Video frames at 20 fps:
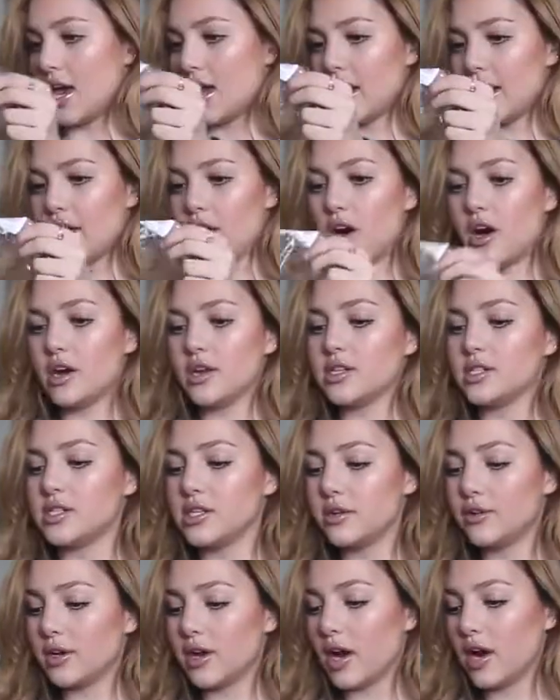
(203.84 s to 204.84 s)
And I
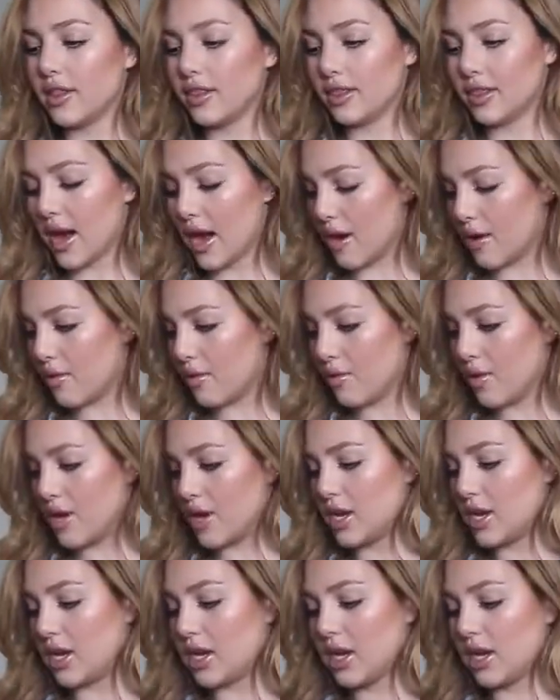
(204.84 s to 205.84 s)
also got that one
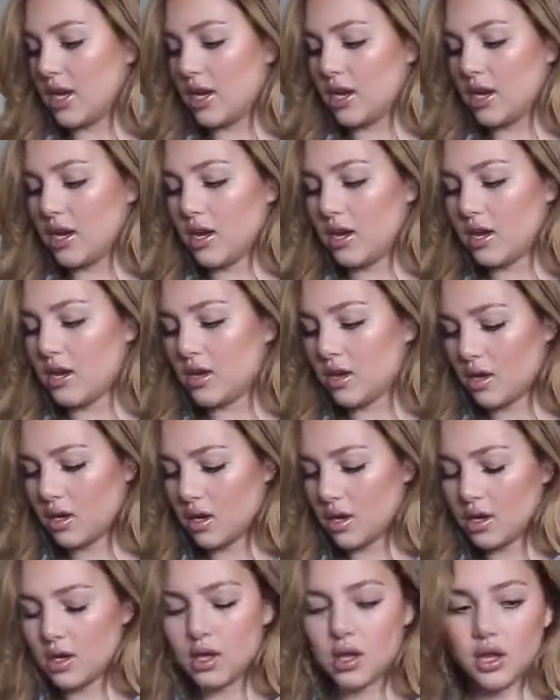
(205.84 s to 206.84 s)
in
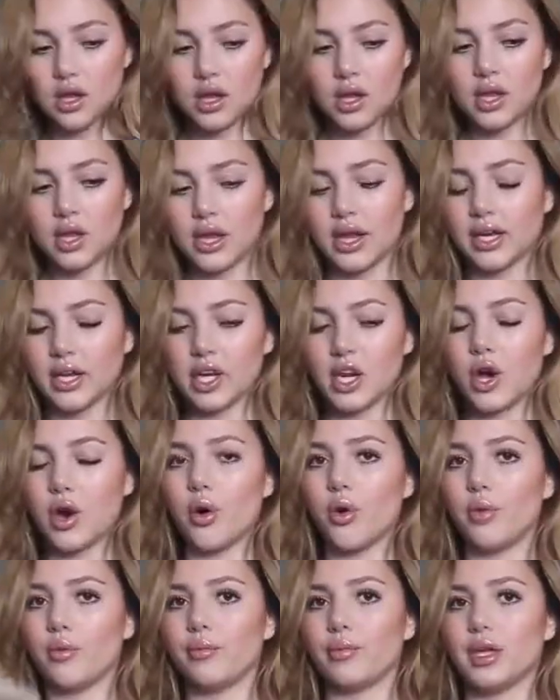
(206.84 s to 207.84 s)
an
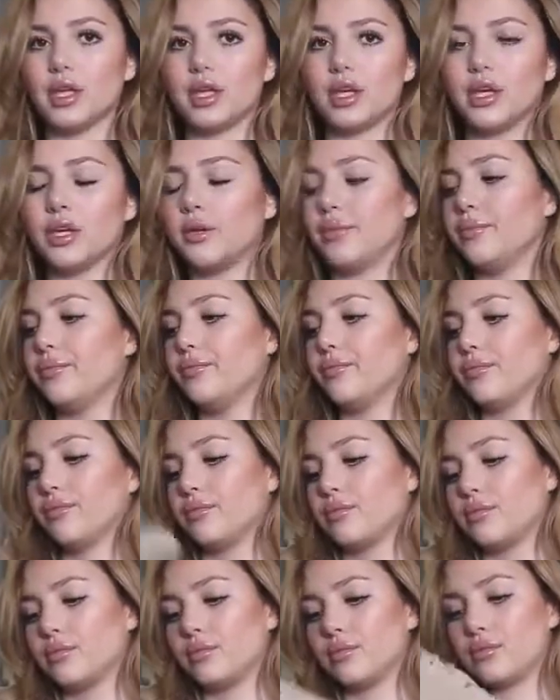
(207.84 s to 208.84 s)

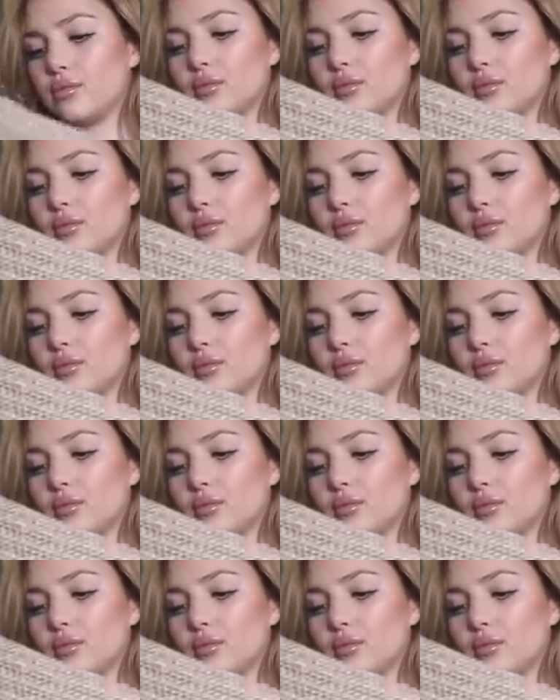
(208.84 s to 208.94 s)
oatmeal